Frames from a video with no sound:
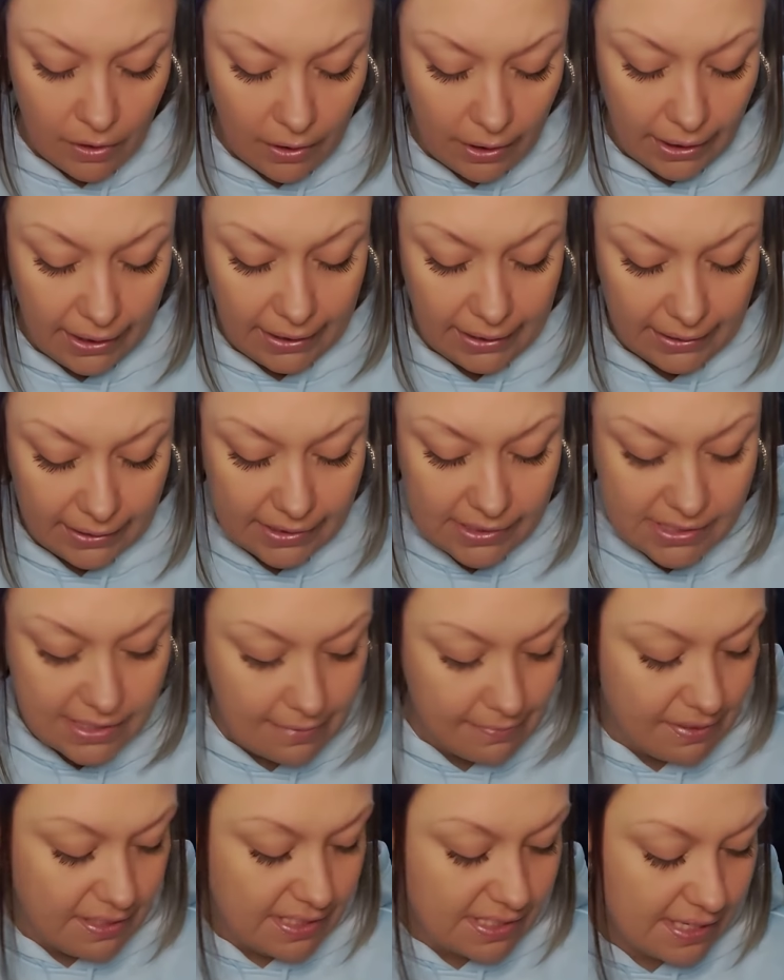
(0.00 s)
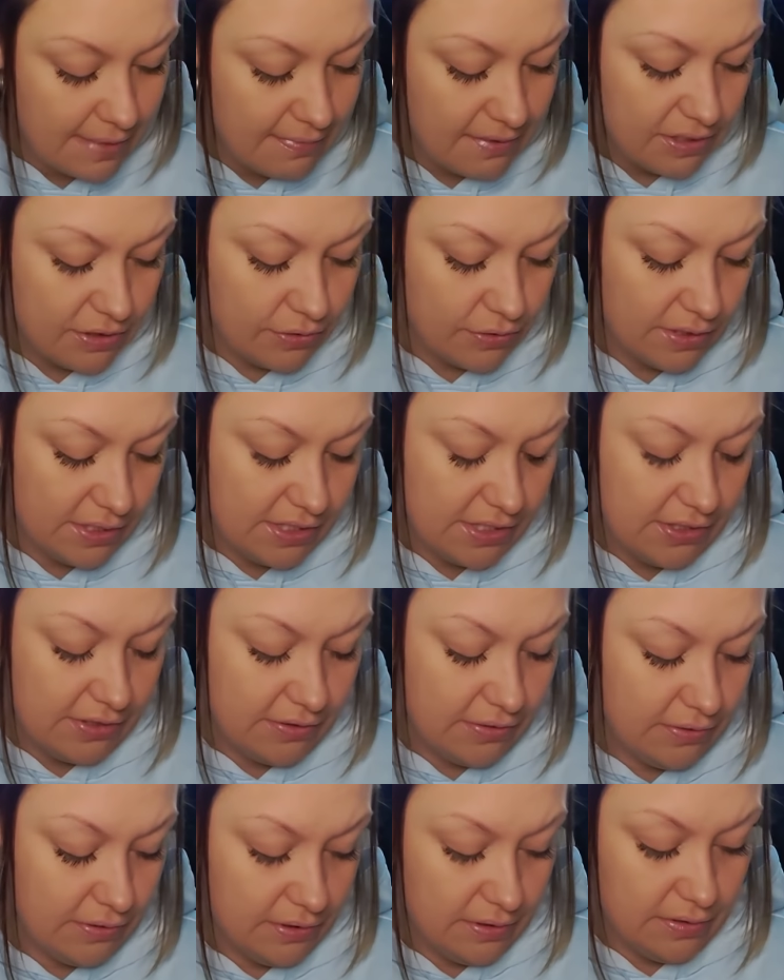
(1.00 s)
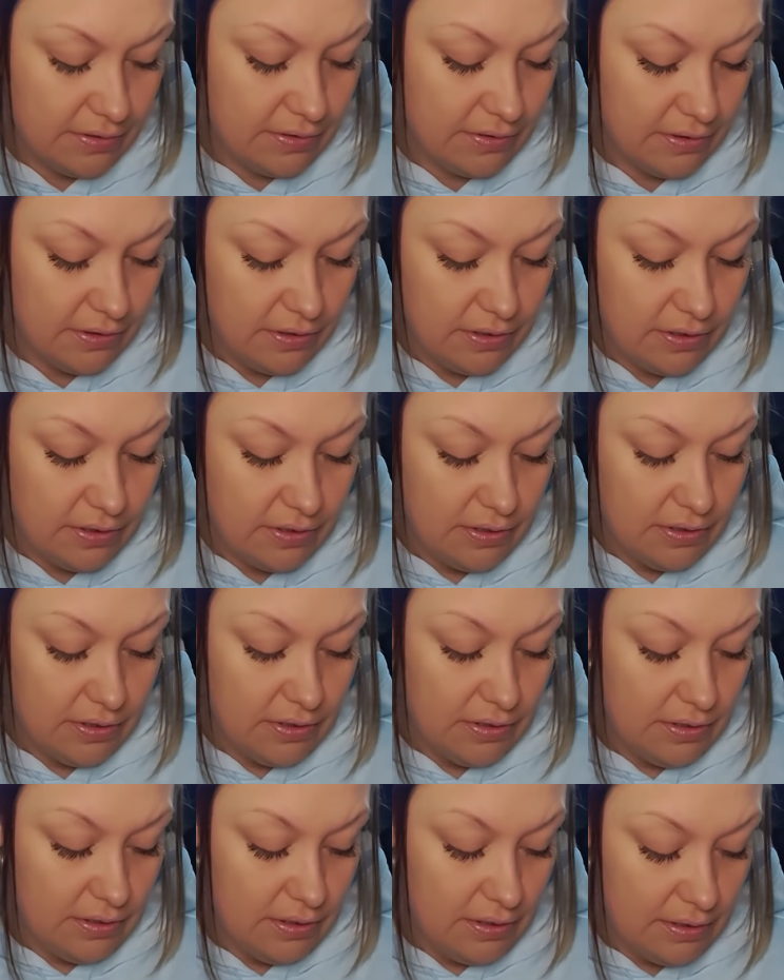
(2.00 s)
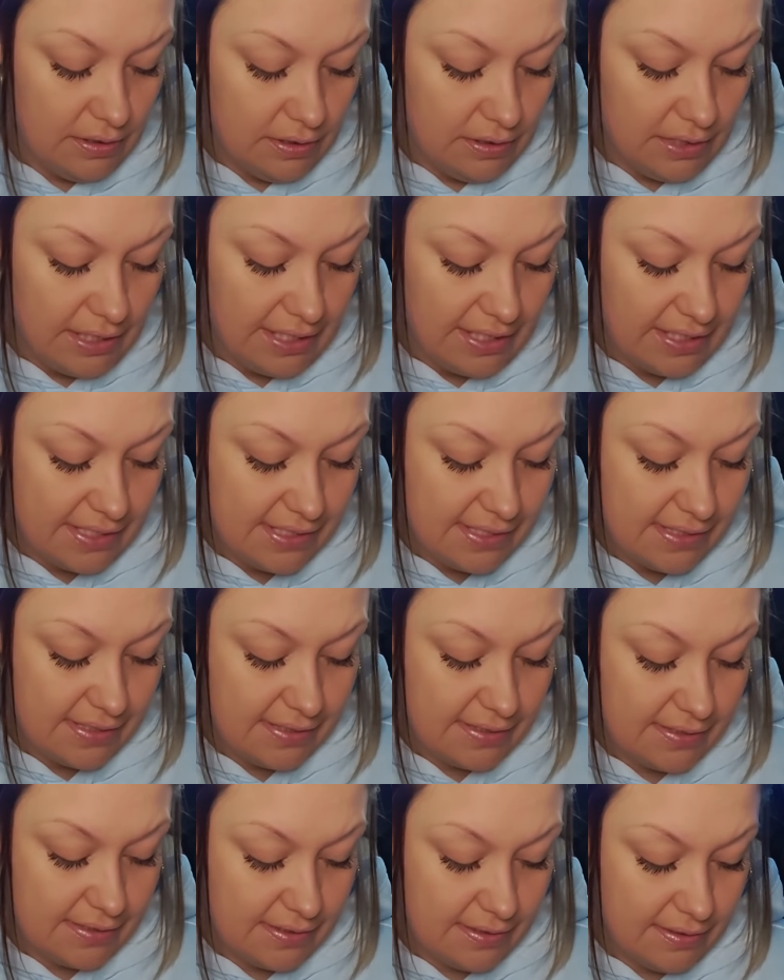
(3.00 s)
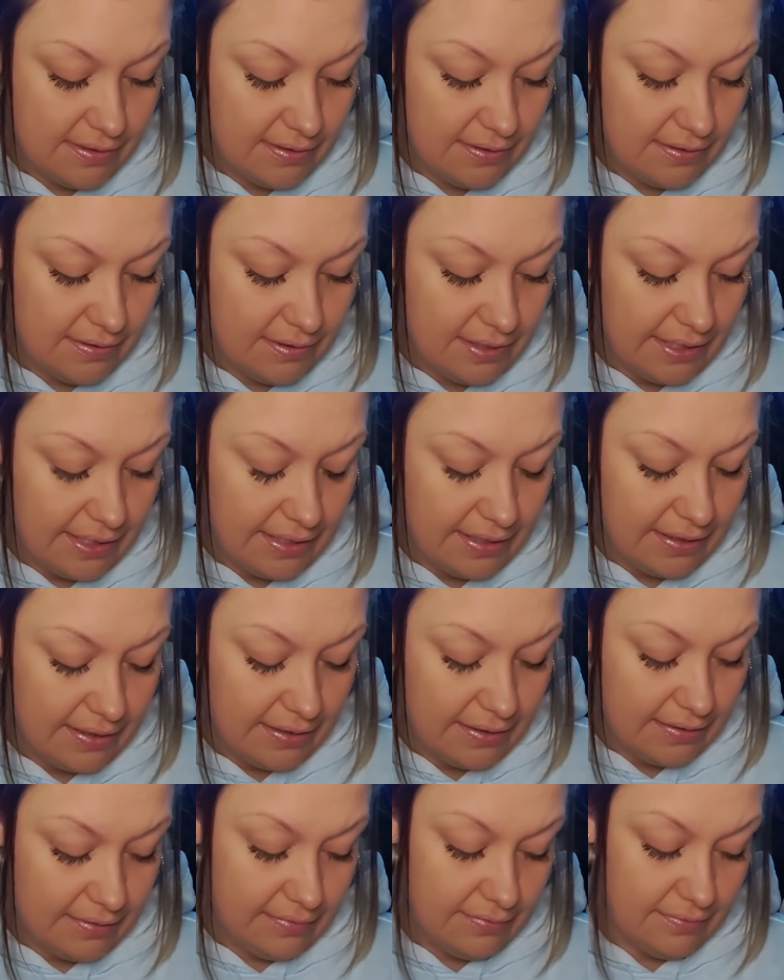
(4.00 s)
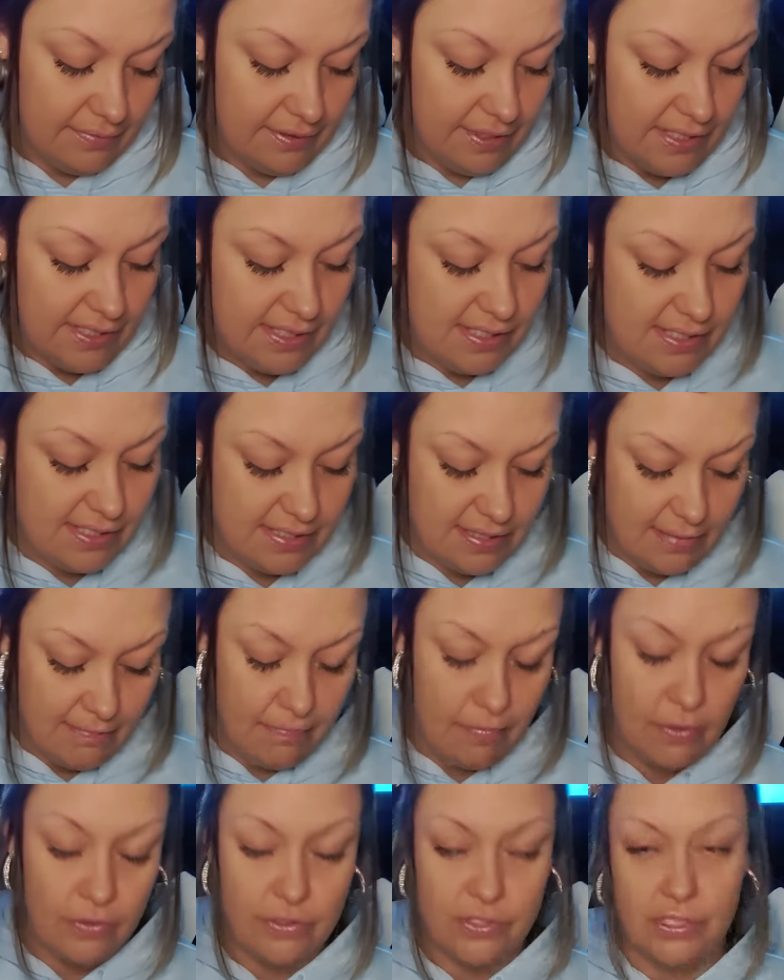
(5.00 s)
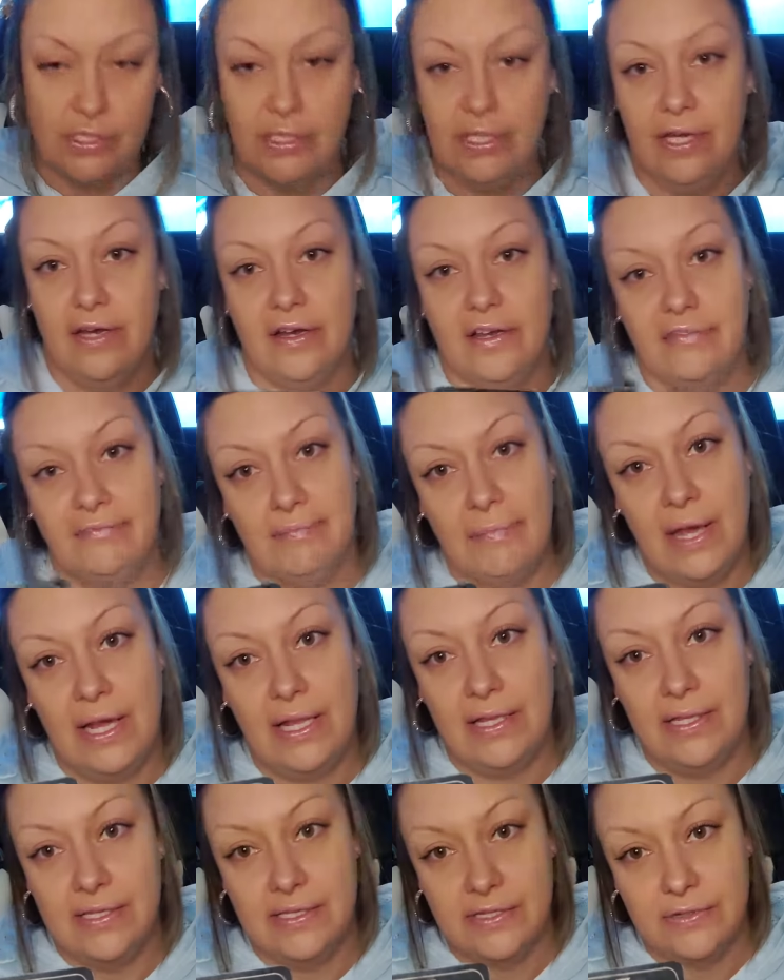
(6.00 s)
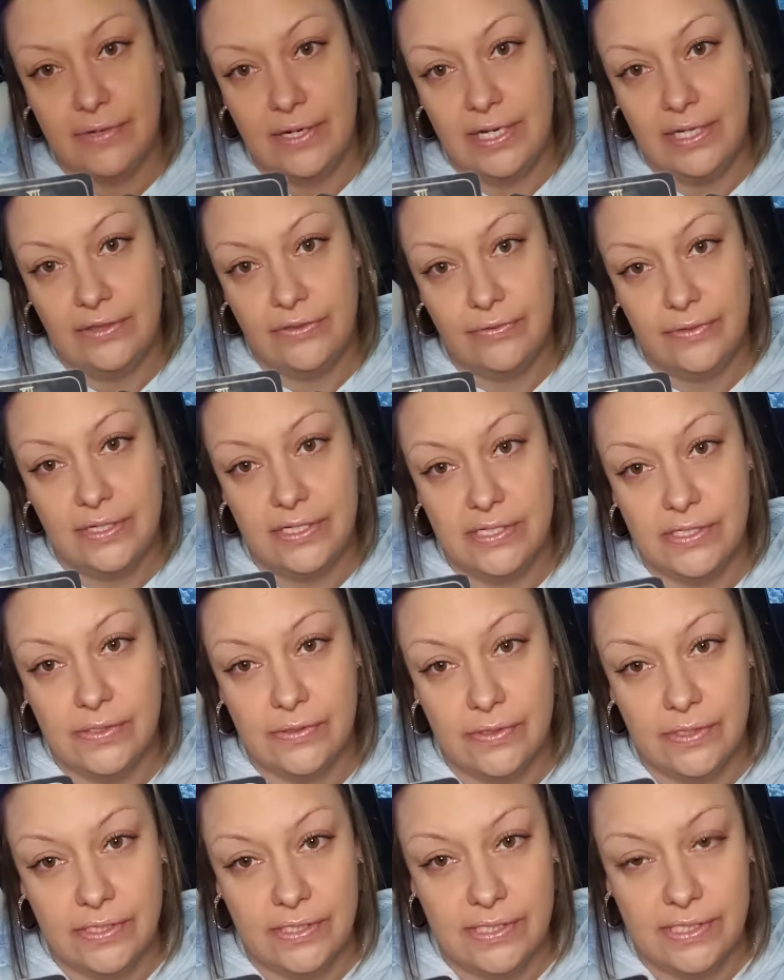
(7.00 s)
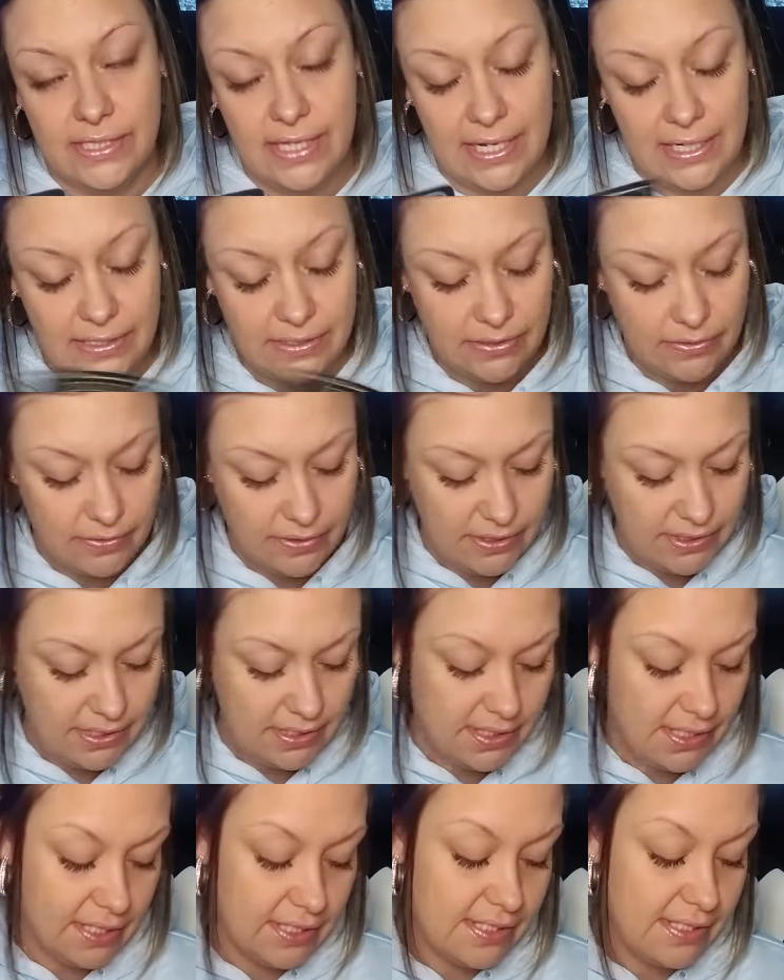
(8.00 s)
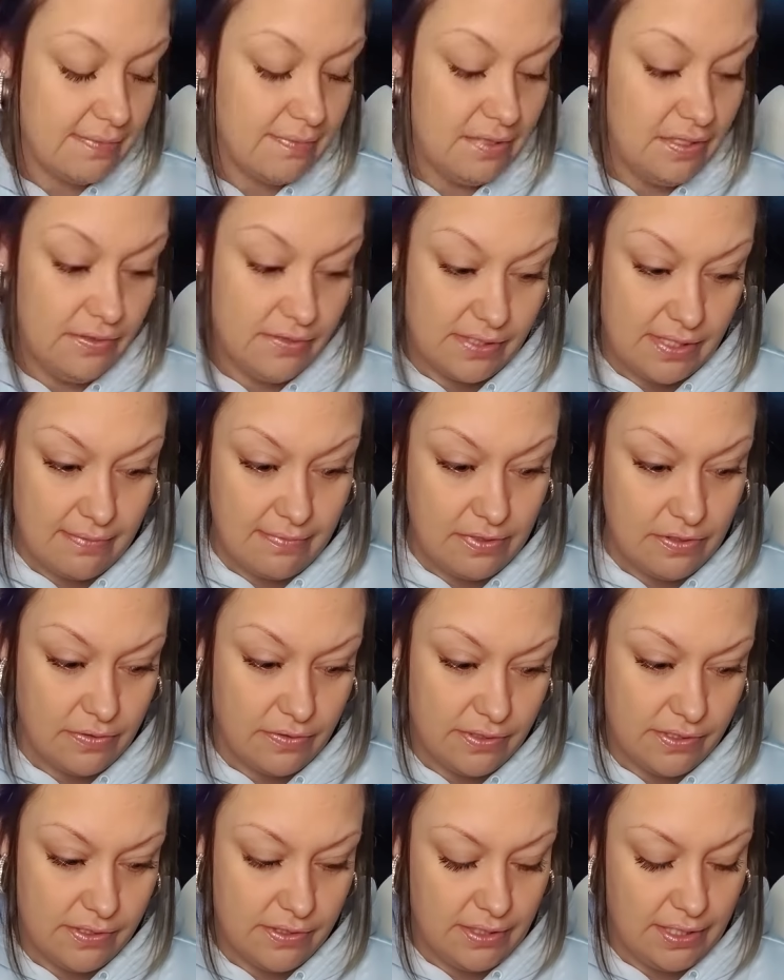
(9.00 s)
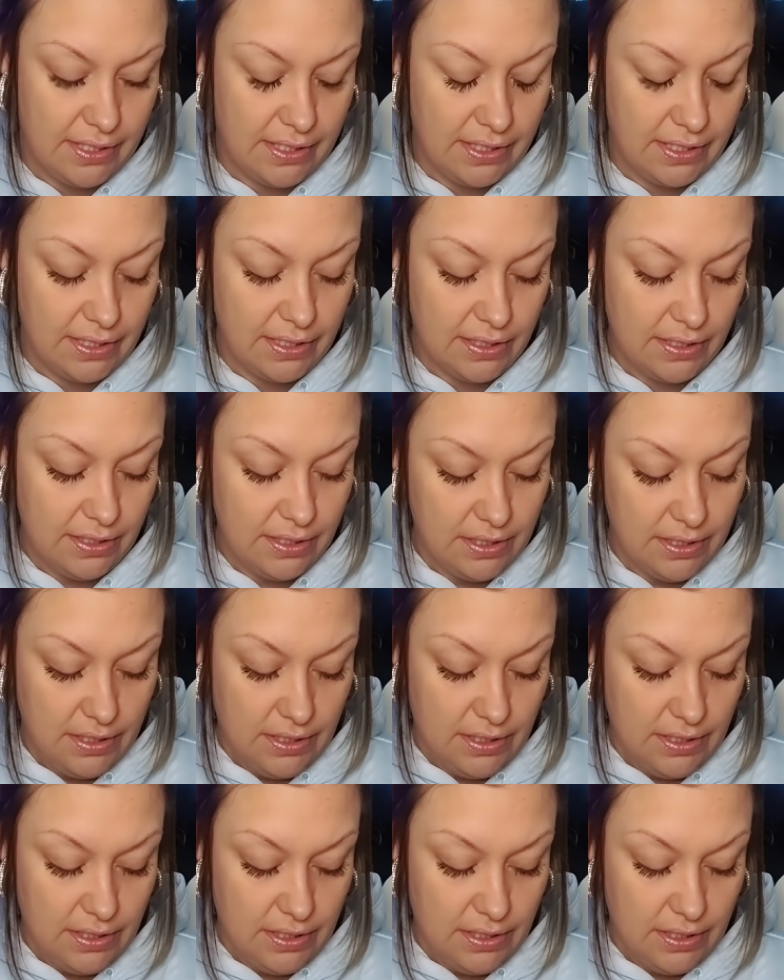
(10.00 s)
All right, somebody's coming towards you like a like a. This is emotionally off balanced, right? Three of Swords, Knight of Swords. It's like somebody who's coming towards you like